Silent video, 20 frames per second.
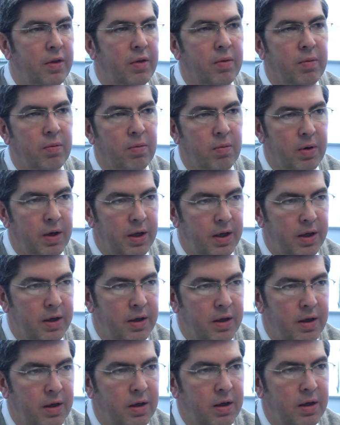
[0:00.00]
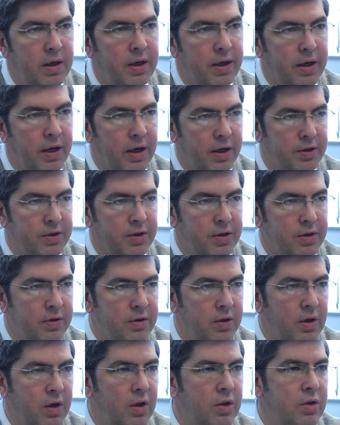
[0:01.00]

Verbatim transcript: 3 connections.